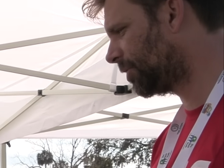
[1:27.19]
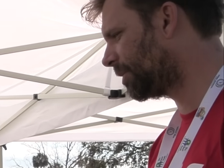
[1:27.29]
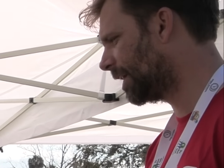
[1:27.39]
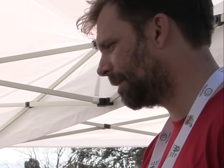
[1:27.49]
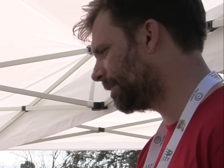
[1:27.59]

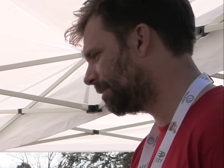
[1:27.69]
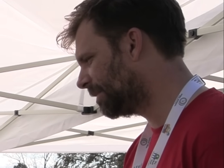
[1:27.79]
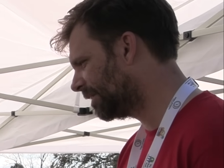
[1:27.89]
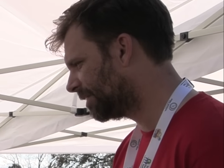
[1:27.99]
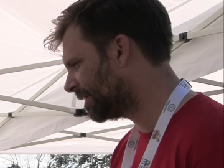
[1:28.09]
showing up in the
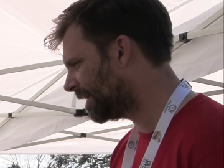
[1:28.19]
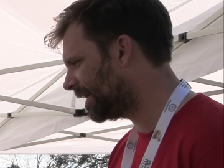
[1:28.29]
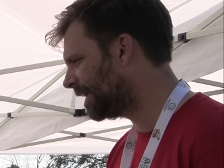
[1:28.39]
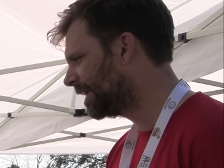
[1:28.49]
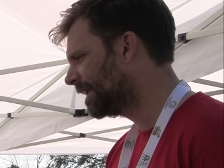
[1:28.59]
middle of the
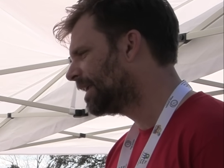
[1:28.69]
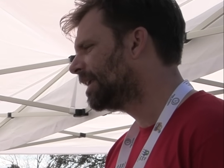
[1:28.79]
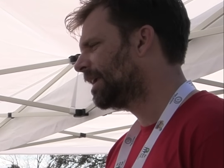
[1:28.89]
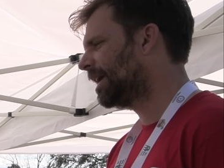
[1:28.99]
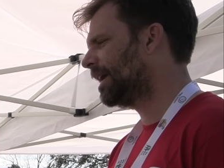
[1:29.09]
night
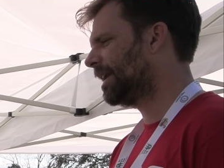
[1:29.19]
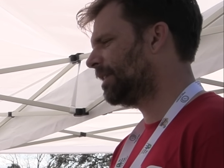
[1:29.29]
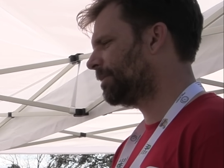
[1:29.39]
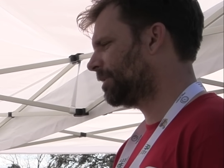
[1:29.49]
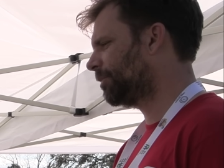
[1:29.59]

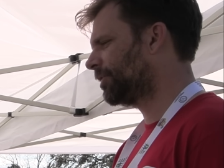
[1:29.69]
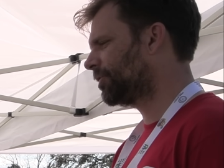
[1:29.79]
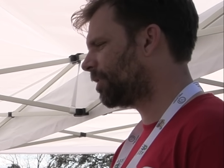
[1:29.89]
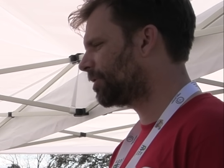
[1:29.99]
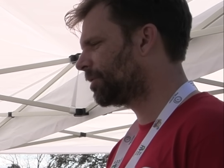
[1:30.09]
and there was some
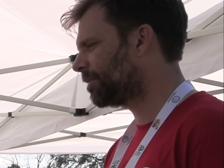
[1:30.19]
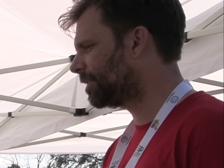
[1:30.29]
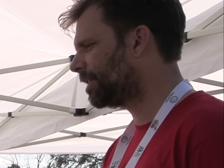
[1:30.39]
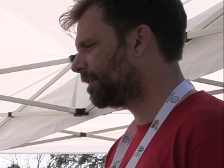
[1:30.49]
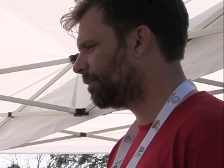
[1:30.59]
construction
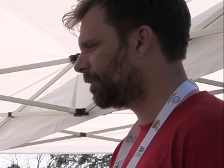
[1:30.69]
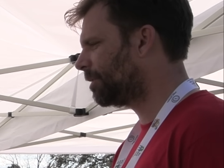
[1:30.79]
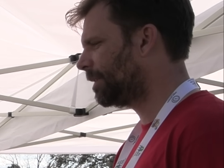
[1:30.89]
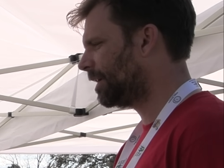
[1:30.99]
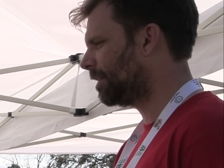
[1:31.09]
going on in the
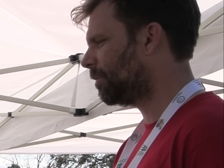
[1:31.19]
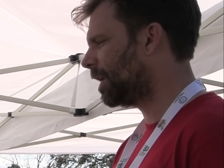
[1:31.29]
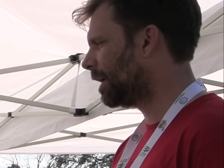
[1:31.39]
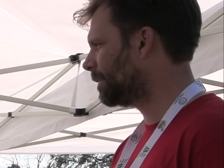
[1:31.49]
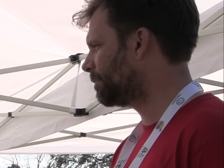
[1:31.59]
apartment and a
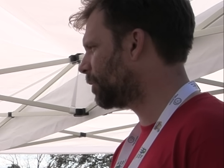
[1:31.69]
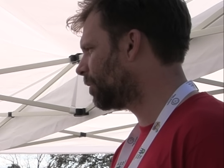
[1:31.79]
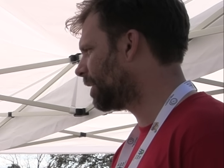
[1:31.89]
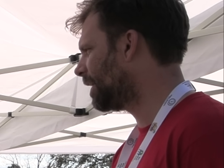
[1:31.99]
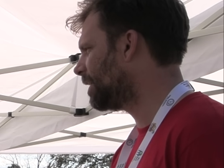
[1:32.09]
wire was
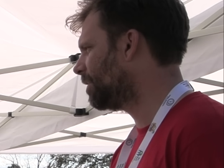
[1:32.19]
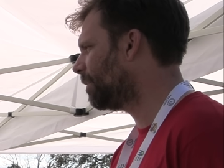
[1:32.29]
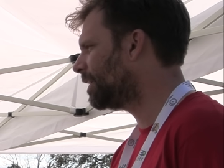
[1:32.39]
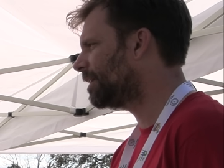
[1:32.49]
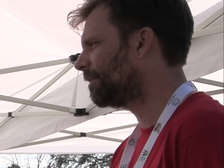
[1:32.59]
broken,
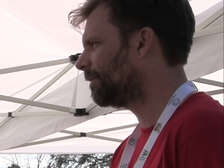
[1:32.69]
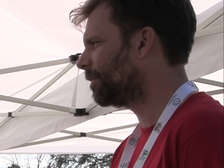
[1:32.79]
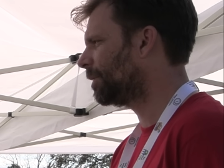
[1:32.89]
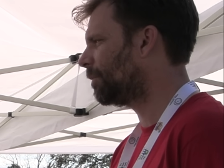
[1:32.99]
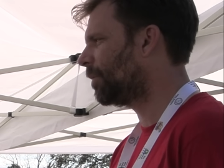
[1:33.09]
no idea of
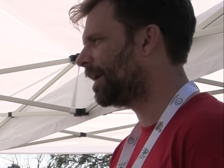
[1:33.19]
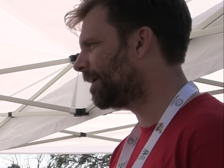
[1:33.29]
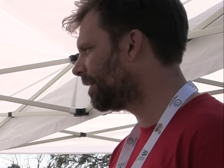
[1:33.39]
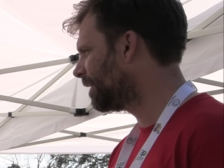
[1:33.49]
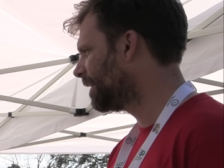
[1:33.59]
knowing
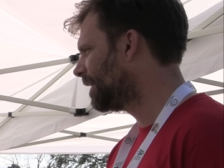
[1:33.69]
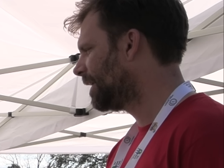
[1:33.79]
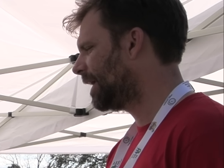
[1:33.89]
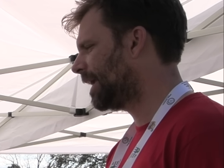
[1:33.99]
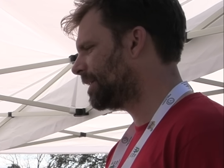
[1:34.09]
where,
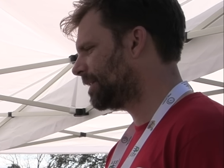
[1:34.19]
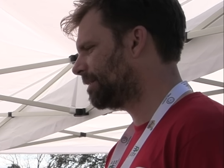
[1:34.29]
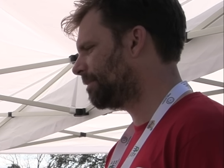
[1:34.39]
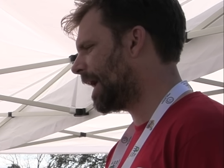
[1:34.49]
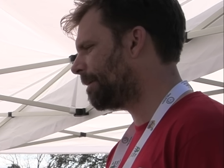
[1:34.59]
and
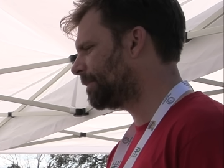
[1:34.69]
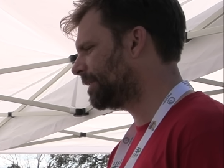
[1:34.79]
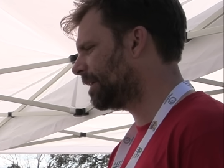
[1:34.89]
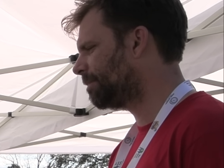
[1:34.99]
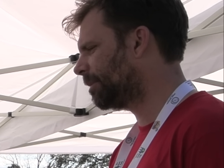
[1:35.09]
just having
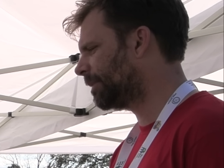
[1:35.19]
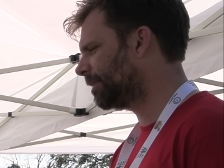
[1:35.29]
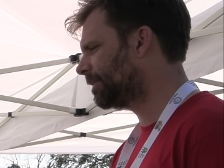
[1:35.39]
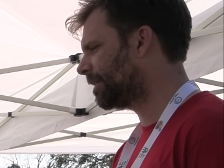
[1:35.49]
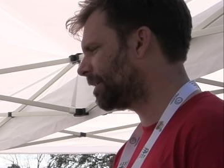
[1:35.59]
to tell
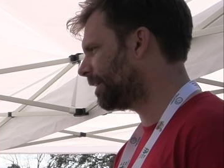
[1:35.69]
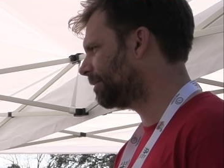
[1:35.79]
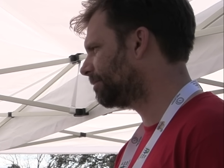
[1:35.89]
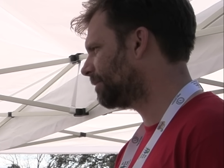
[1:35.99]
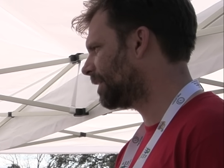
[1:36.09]
people,
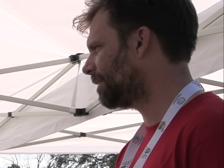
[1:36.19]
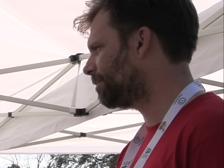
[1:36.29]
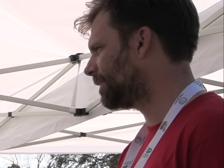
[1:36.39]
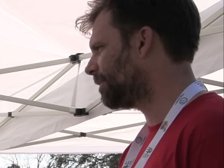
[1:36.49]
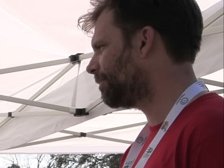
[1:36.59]
sorry,
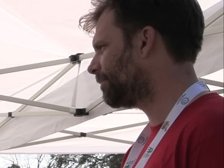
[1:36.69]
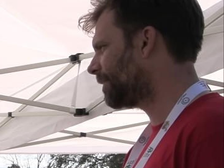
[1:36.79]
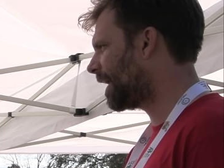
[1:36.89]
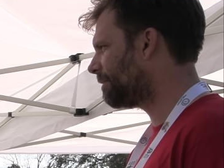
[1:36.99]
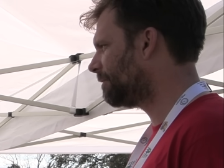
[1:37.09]
um, don't
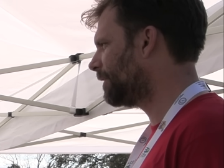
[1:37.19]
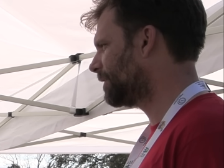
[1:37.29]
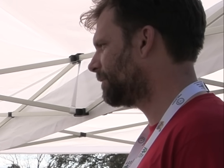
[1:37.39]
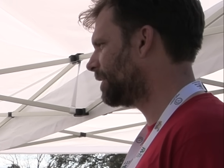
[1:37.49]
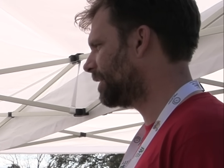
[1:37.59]
have a
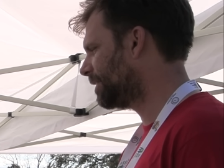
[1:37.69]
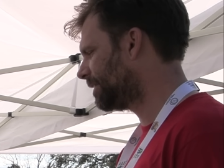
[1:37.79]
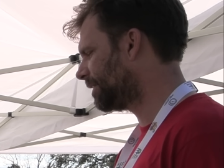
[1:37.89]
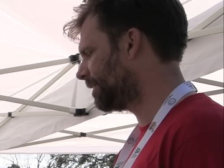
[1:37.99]
fix for this.